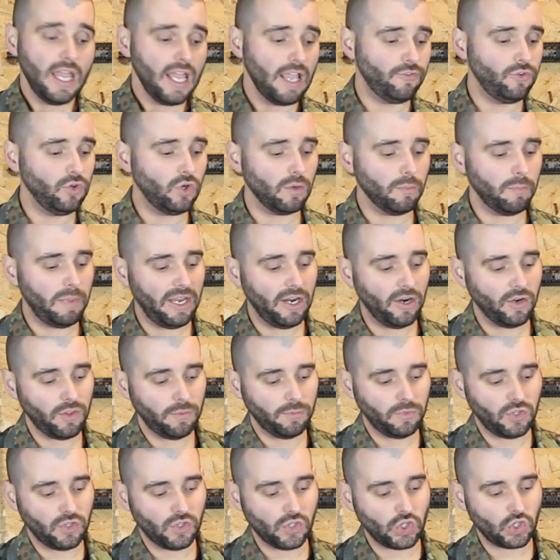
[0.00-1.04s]
If you compare them
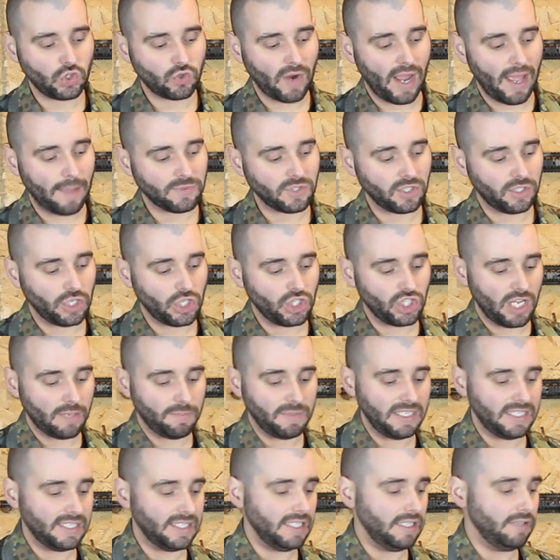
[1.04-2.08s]
to the straps on a
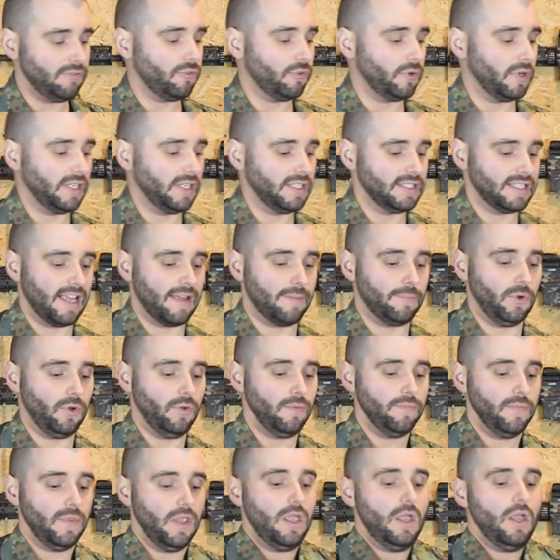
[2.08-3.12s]
JPC, for example,
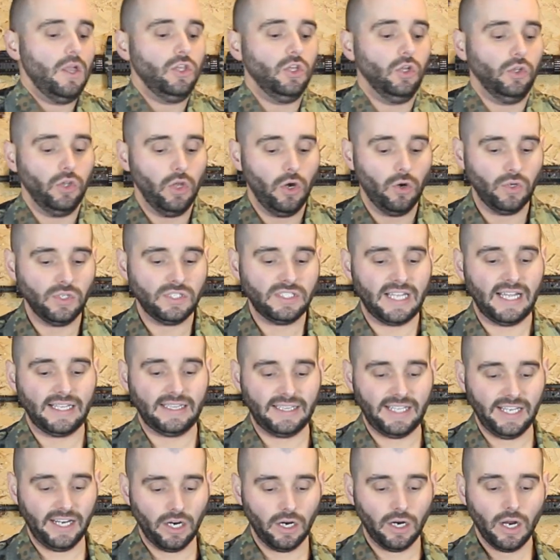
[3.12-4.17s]
you'll notice that
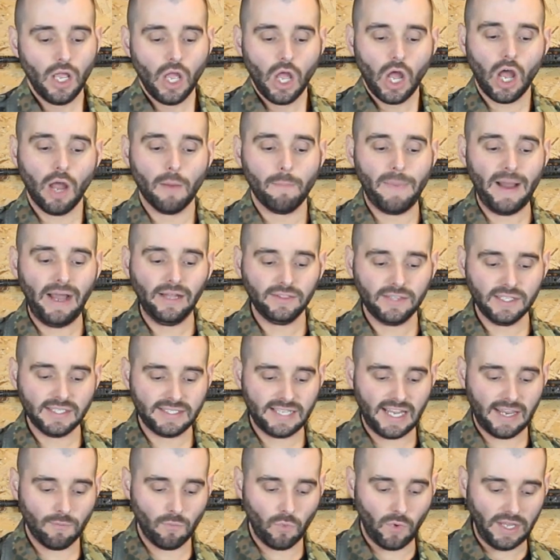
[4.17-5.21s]
they're about the
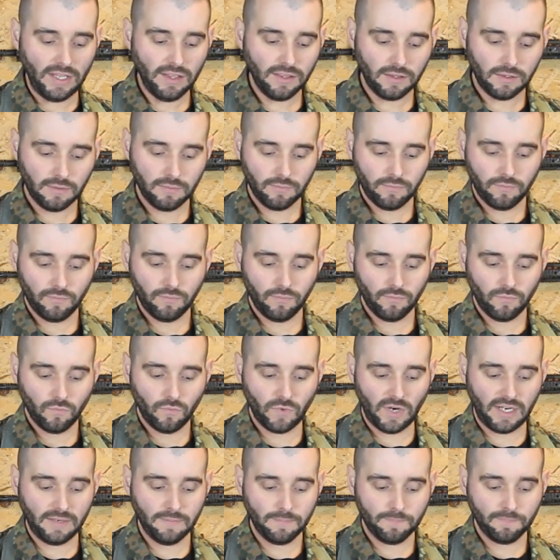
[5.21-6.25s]
same width,
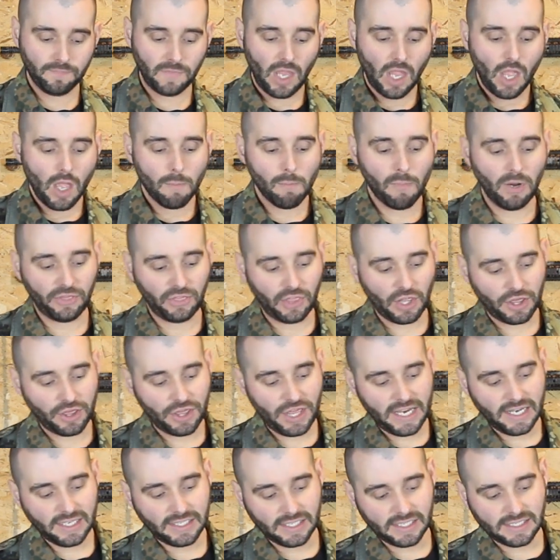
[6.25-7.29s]
right? But the
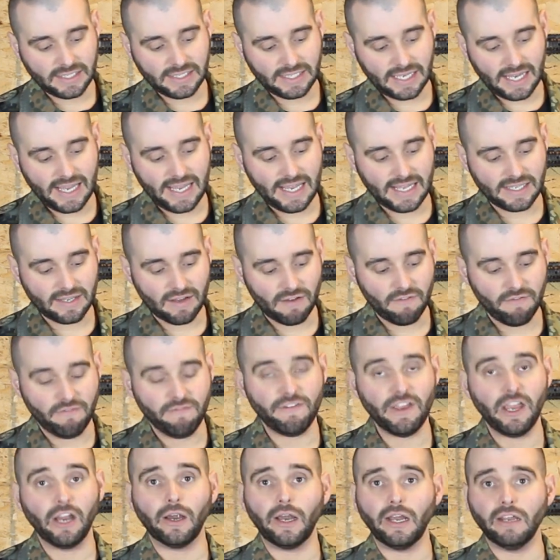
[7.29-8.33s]
thickness is
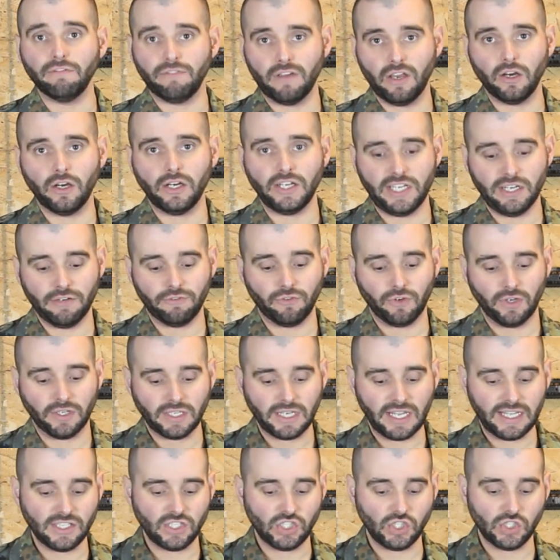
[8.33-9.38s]
very, very different.
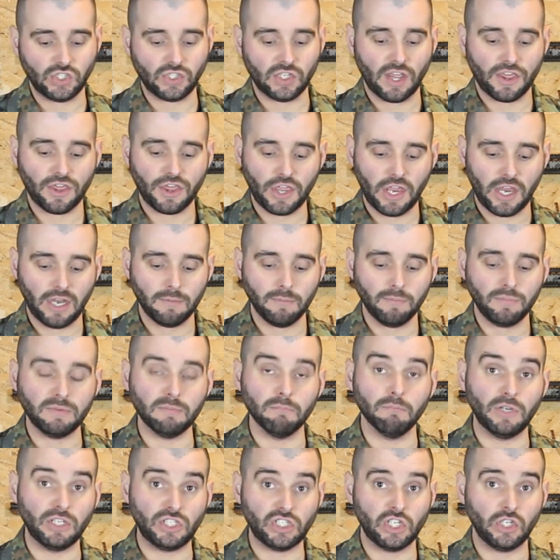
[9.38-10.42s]
It's just a thin
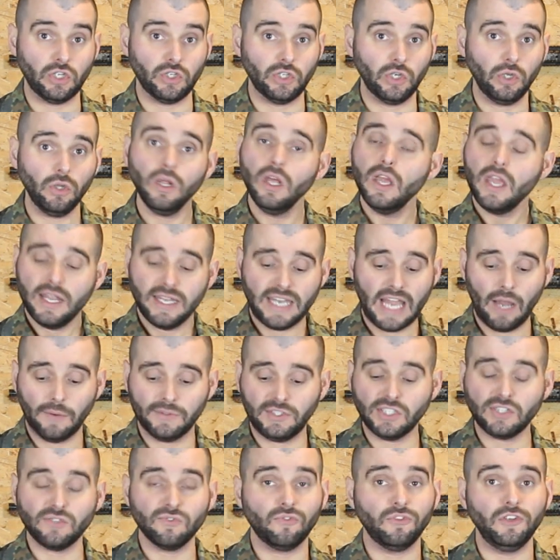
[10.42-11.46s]
material. Now, it
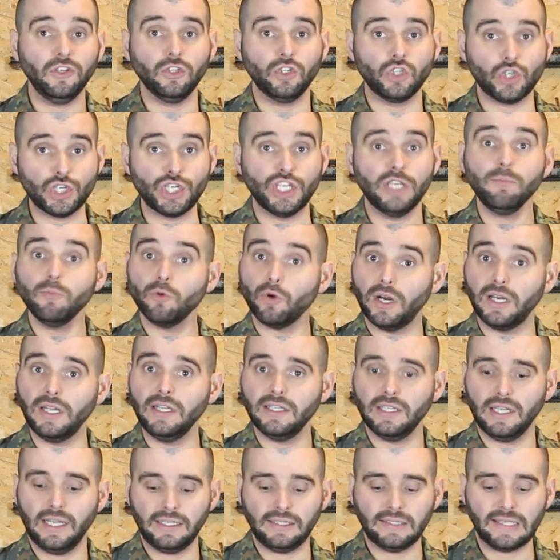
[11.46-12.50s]
doesn't feel cheap or anything
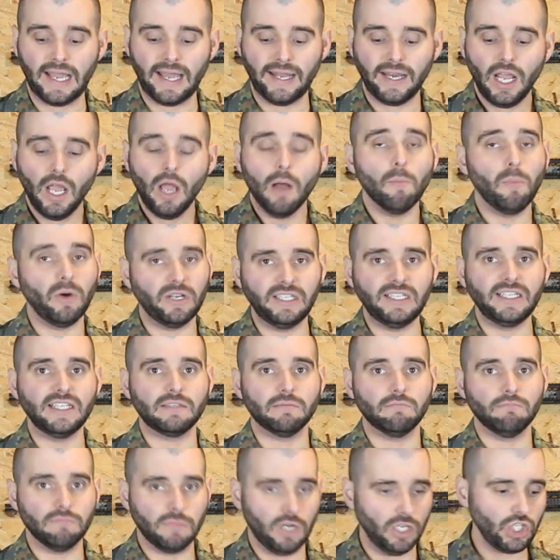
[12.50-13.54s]
like that, but it is
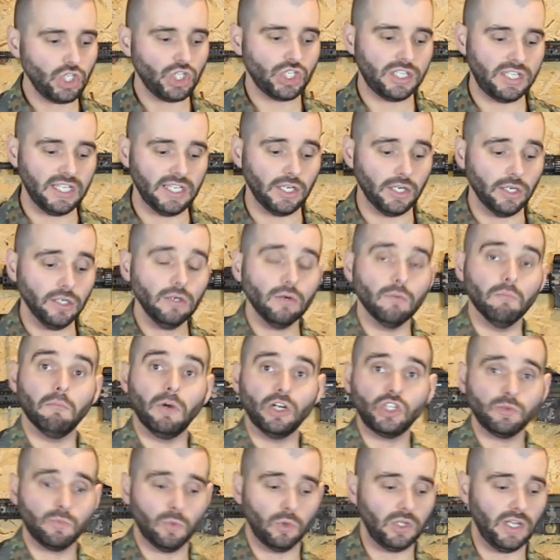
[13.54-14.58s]
much thinner, much more